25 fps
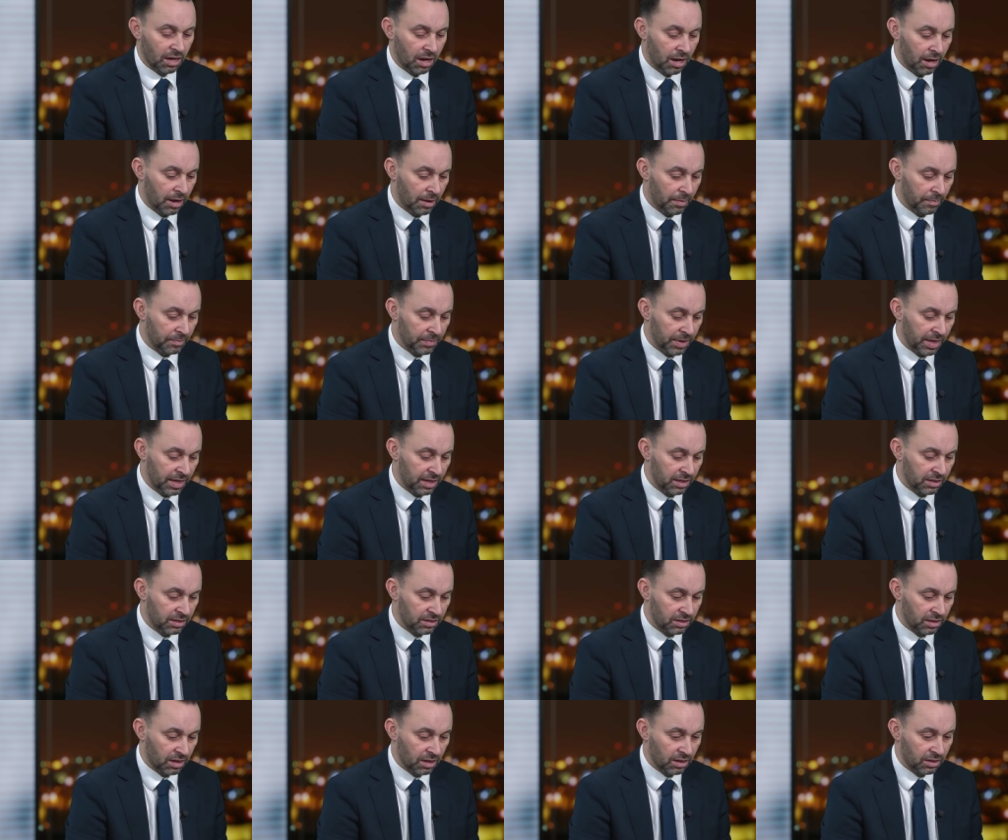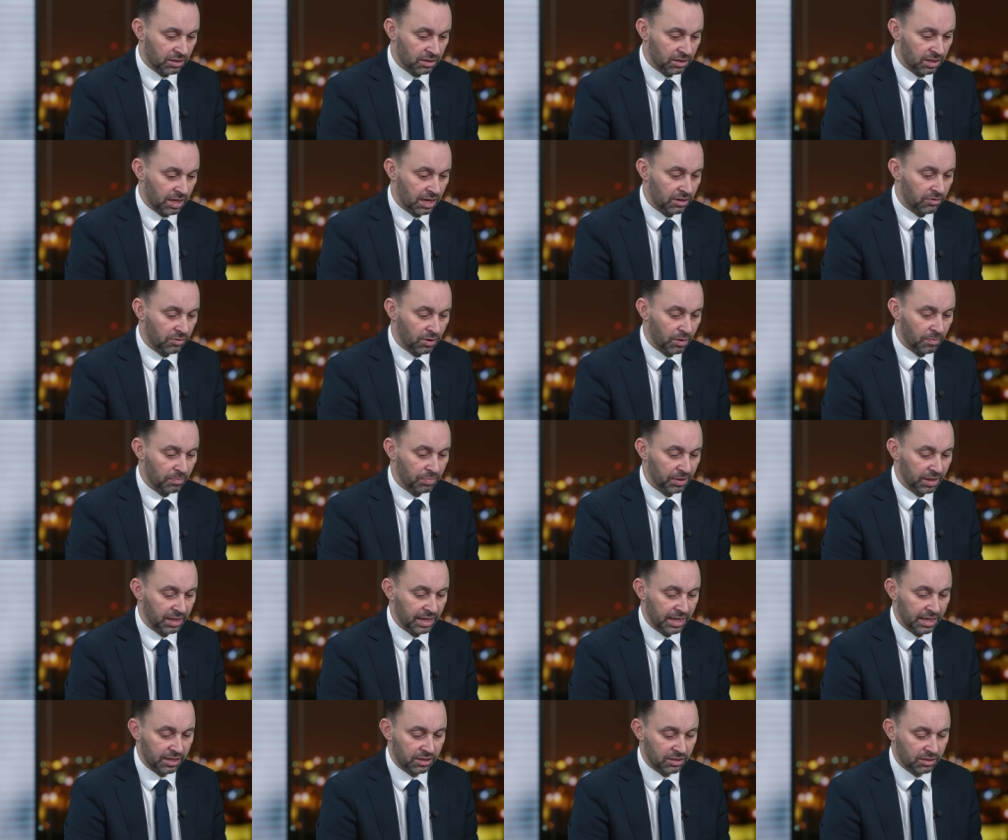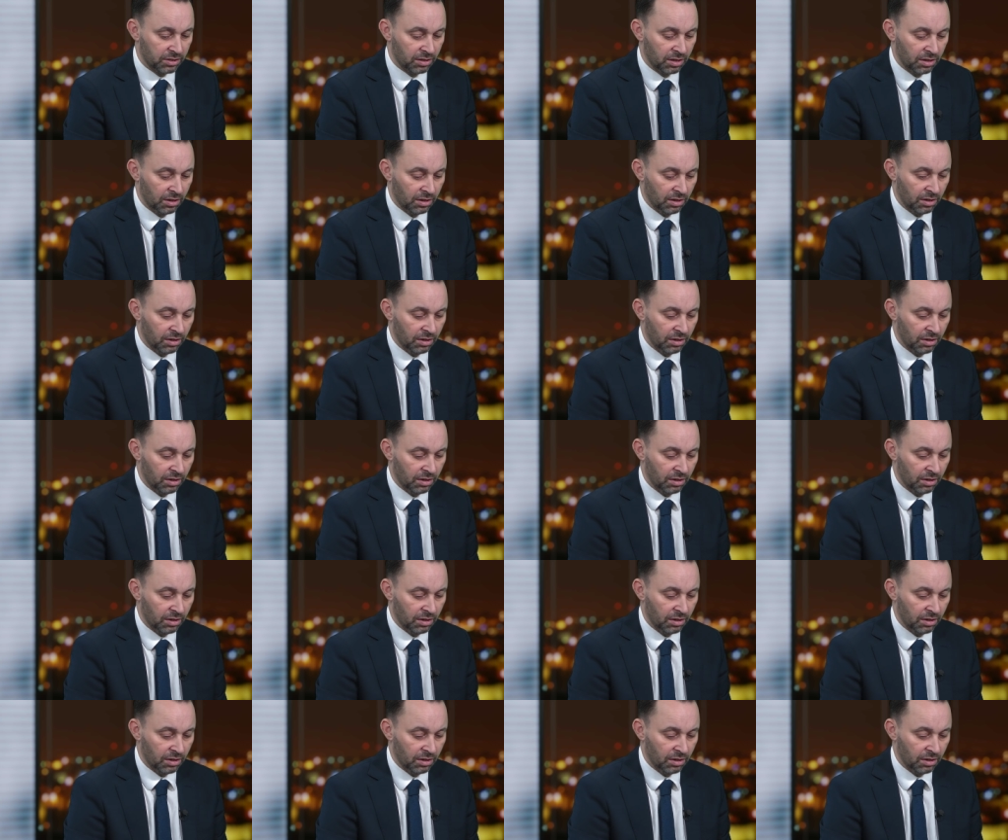Um, his uh, secret police